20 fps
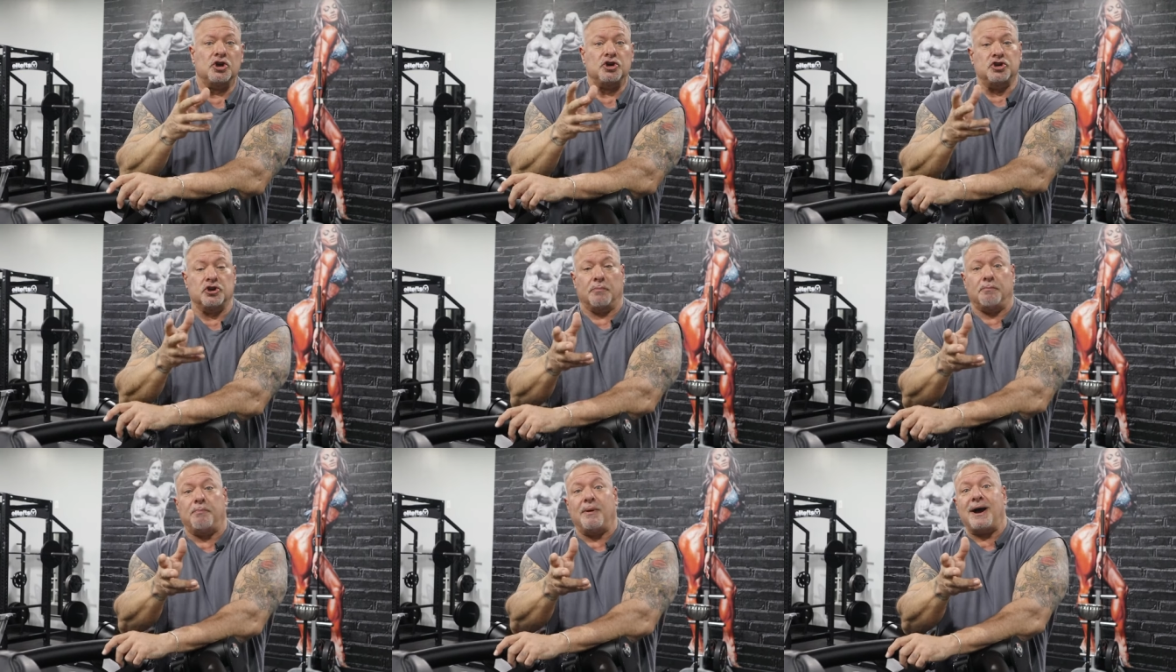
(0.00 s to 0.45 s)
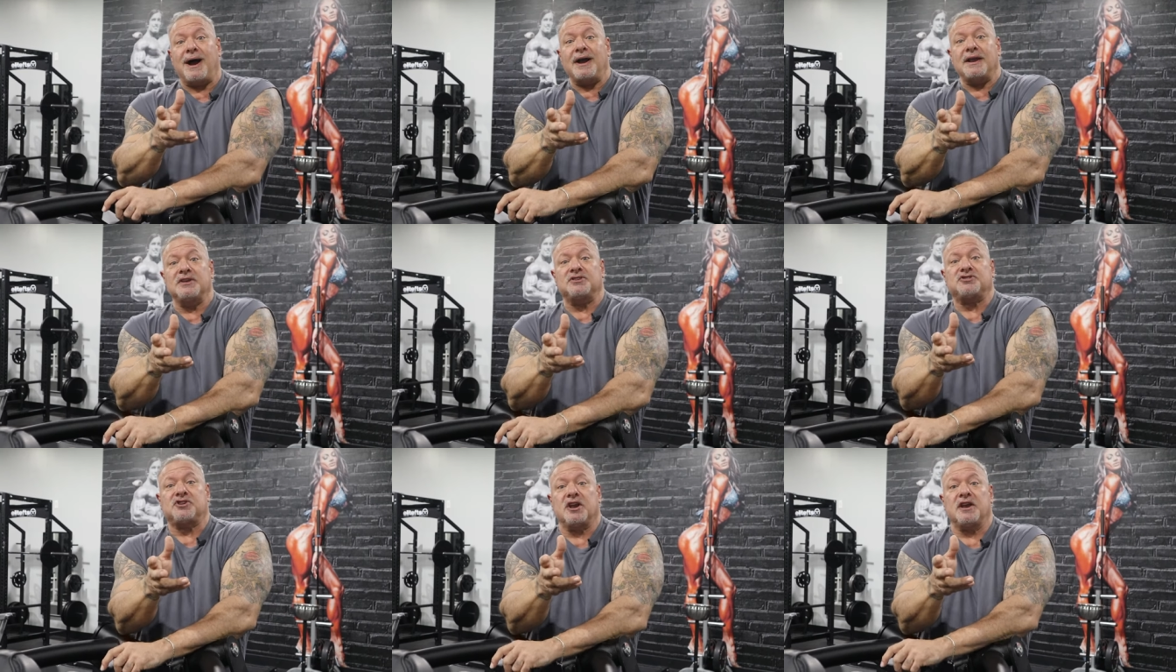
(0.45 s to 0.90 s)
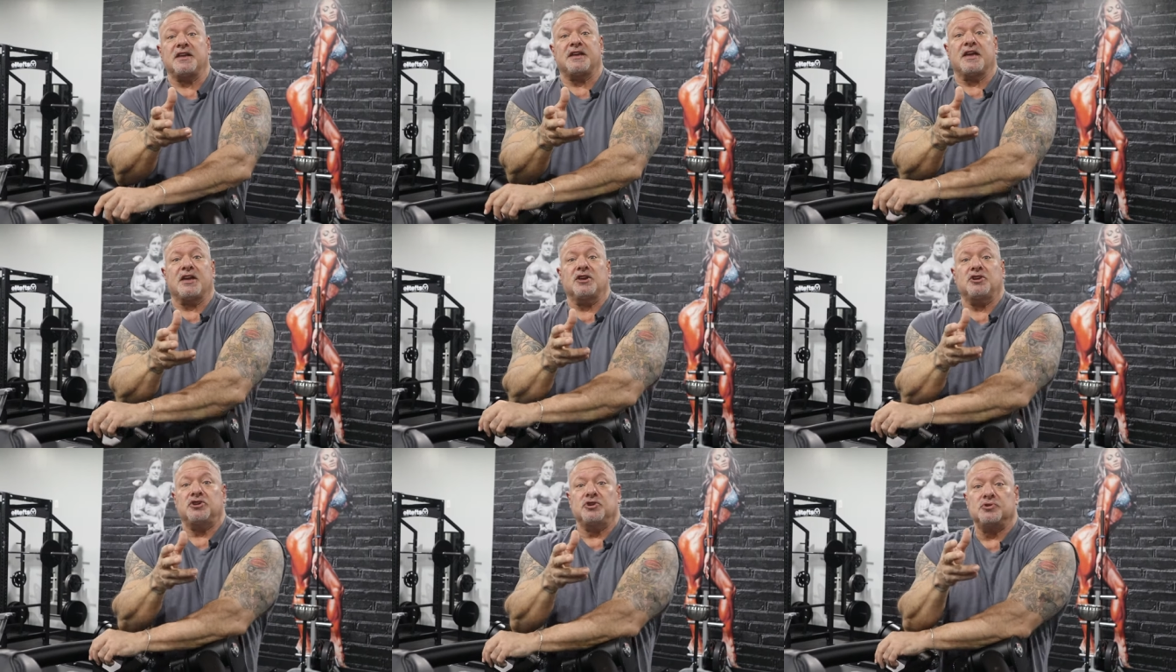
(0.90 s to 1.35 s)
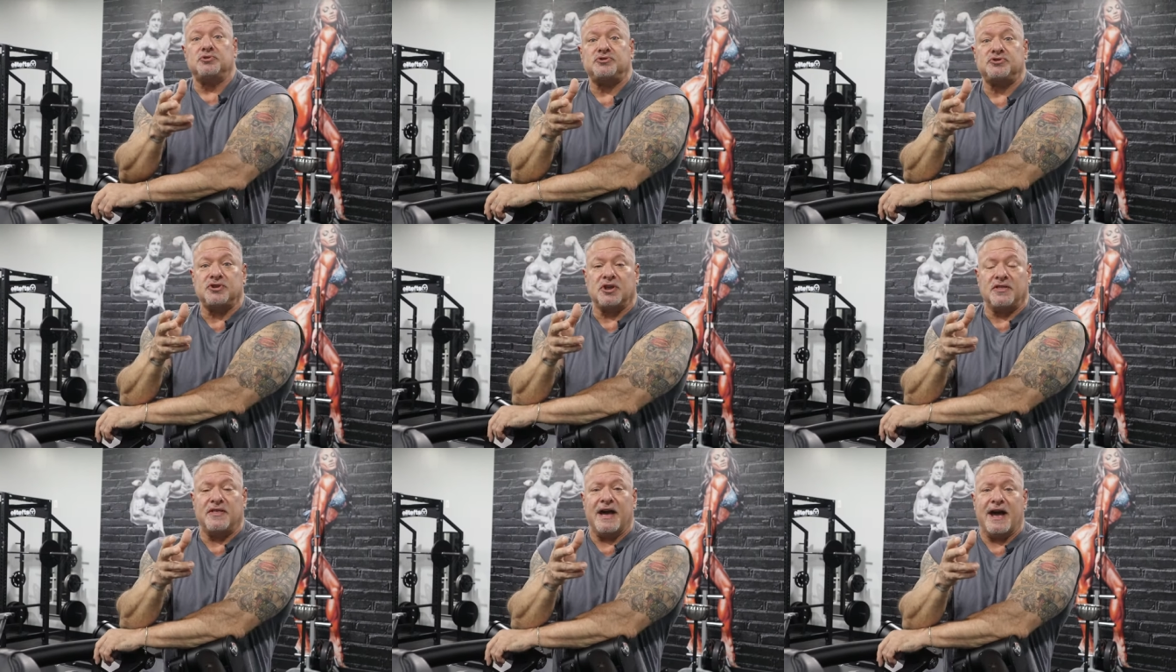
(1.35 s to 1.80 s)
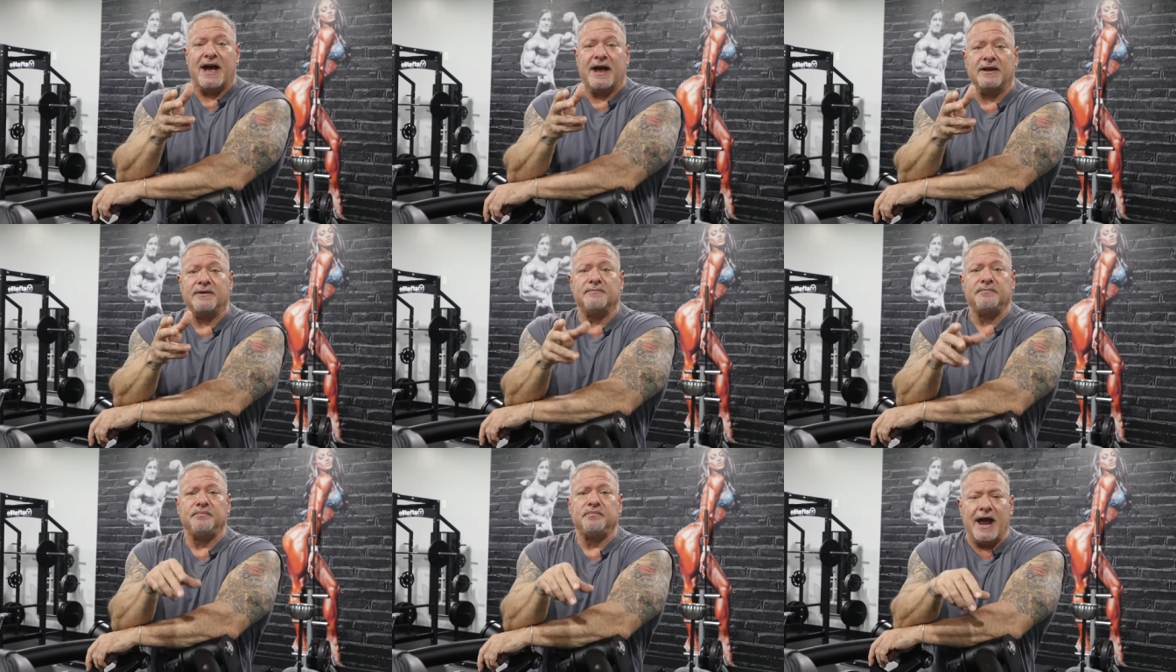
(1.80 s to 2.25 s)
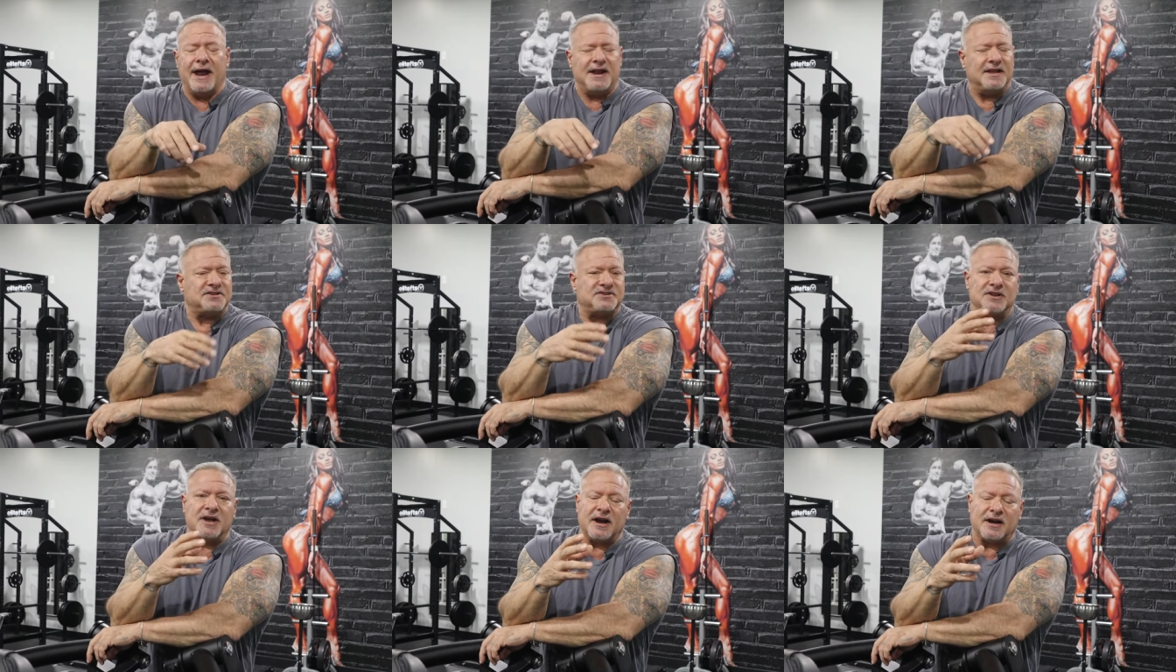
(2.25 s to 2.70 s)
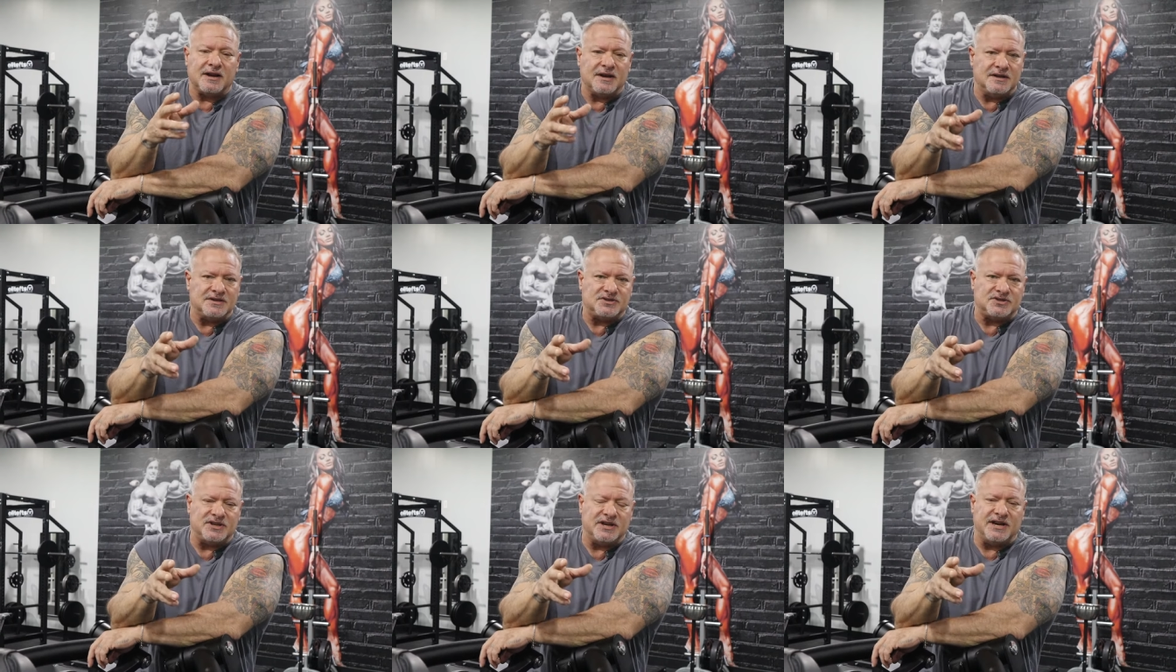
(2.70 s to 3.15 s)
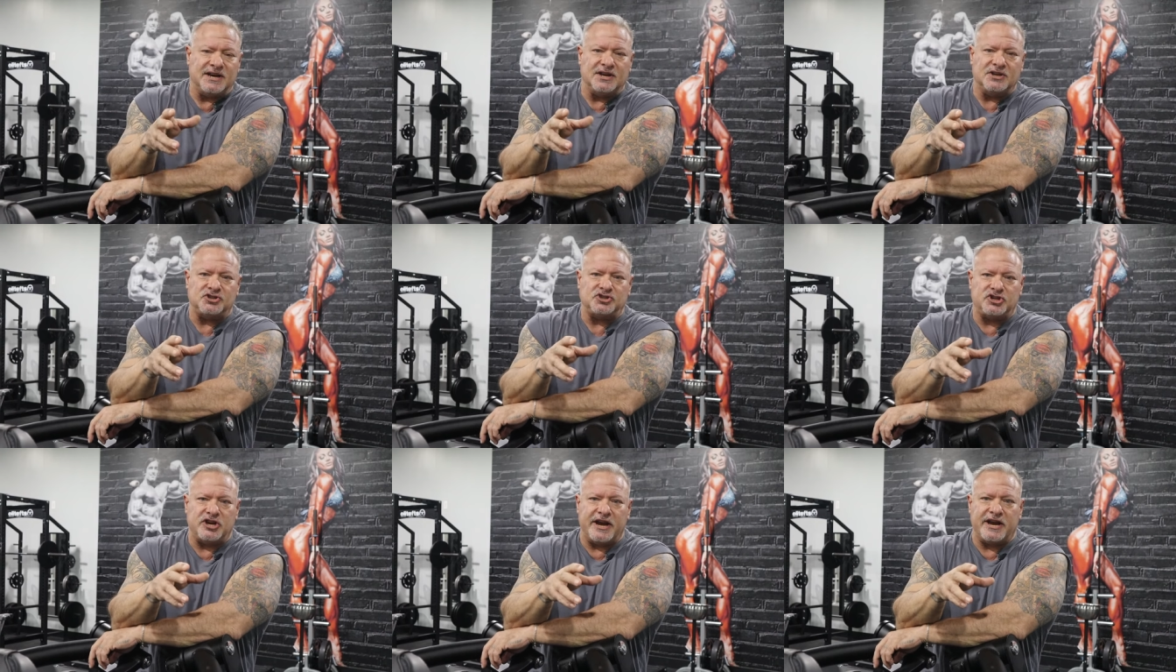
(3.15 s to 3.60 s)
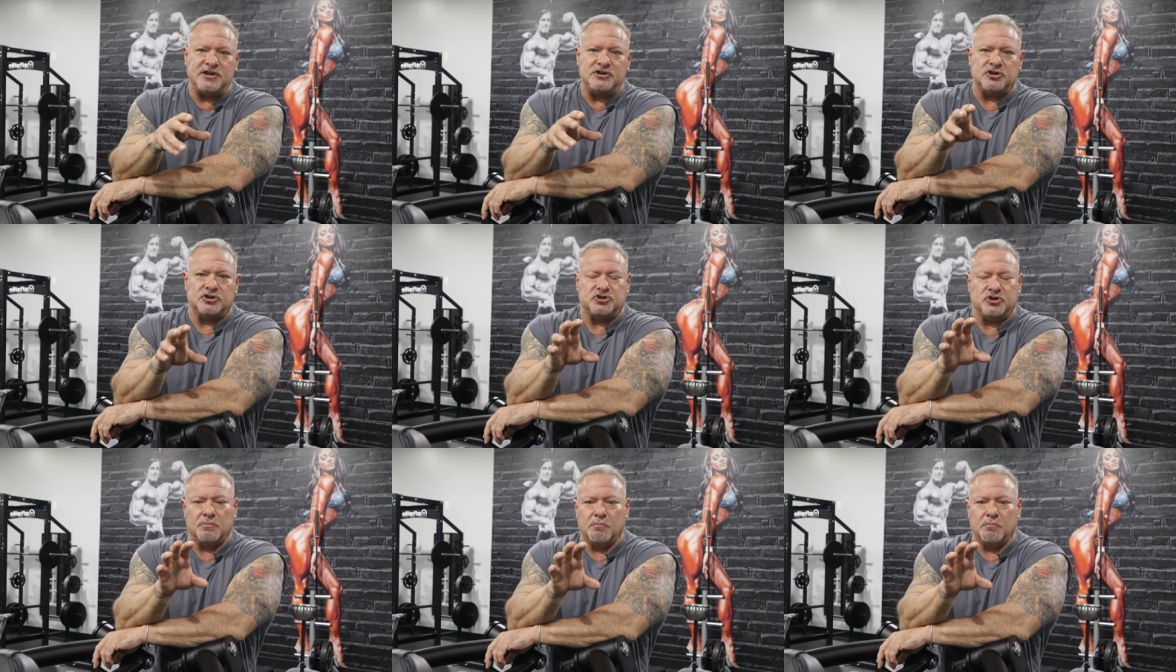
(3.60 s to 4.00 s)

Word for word: your body's gonna get used to that and it's not gonna see any changes.